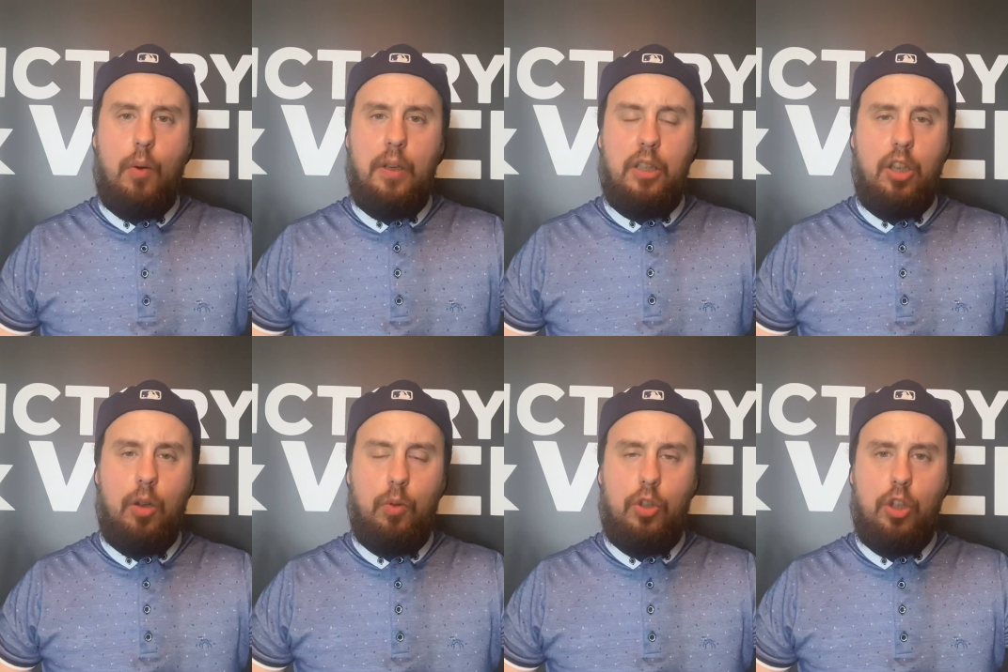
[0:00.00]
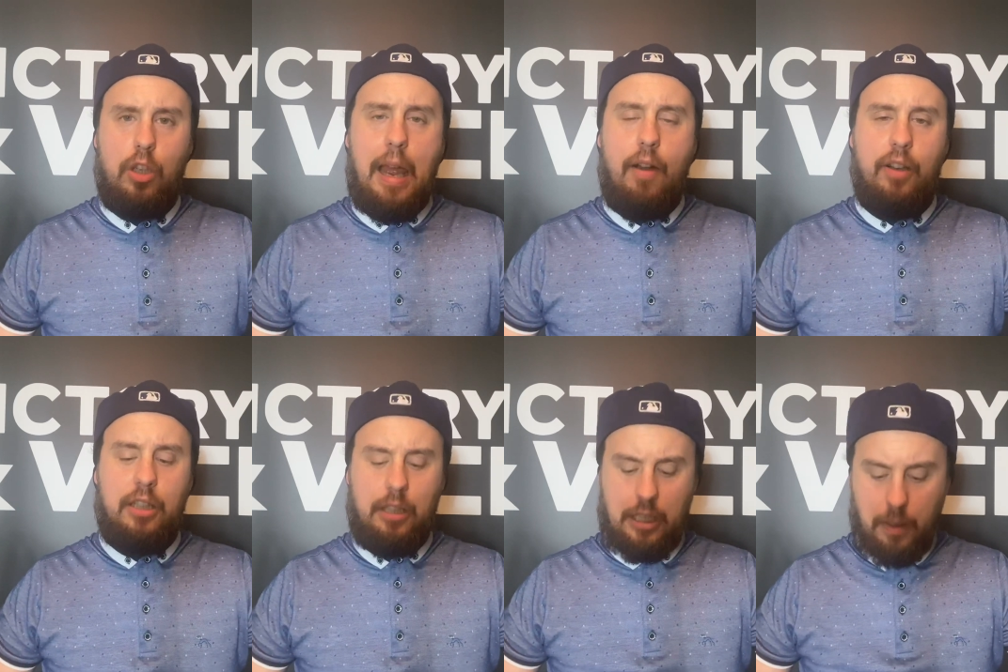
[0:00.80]
is, should
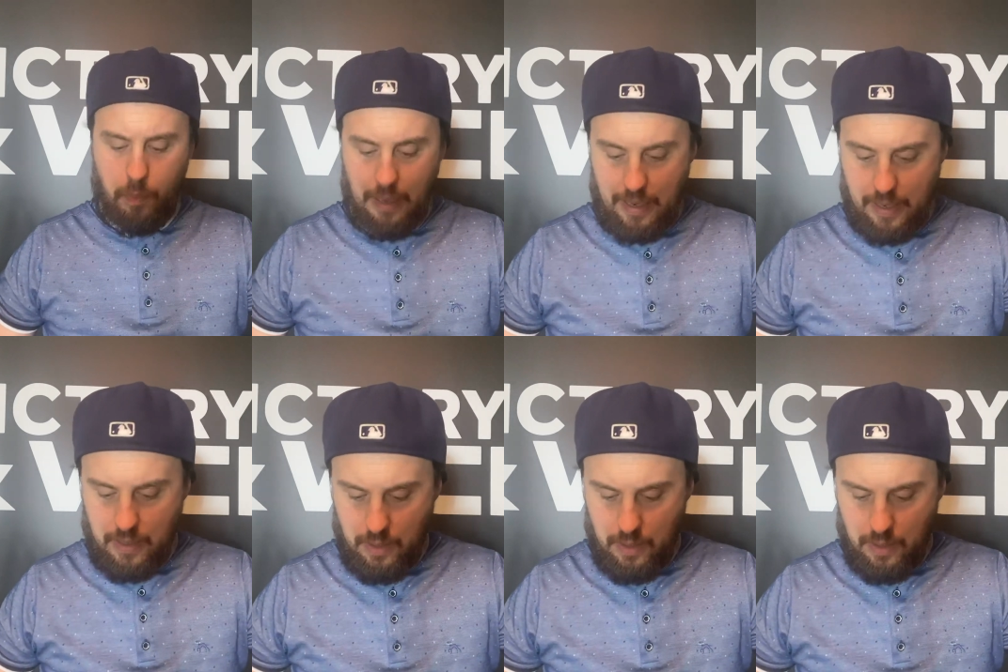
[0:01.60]
Eriksen keep playing?